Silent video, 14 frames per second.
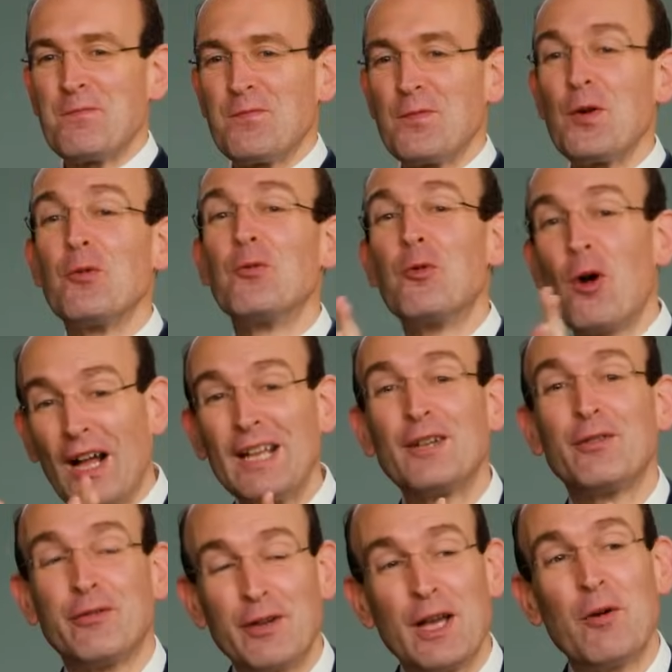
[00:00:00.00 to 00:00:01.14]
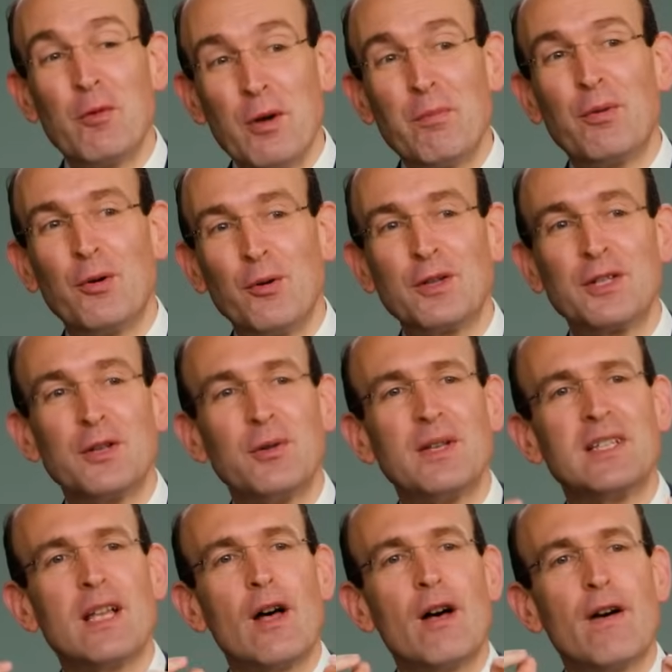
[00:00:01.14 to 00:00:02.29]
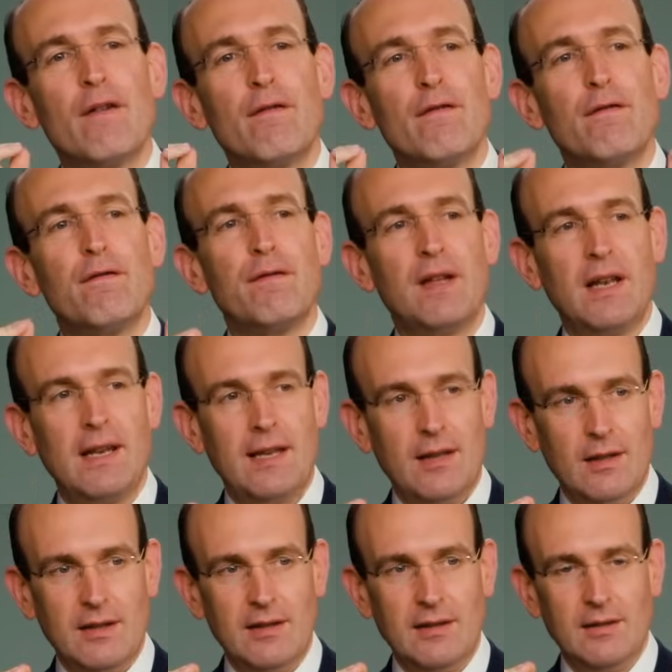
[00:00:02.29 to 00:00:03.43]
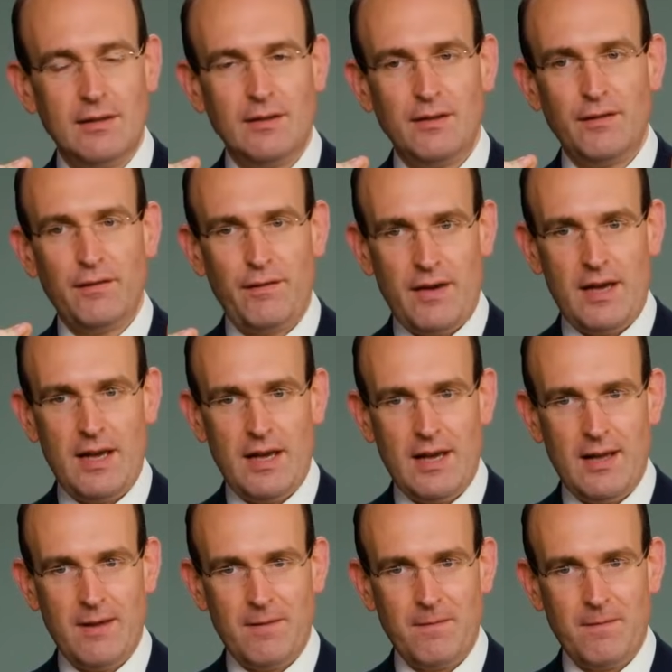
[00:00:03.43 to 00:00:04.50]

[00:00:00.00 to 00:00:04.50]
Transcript: the right fear we're brought to is a filial fear.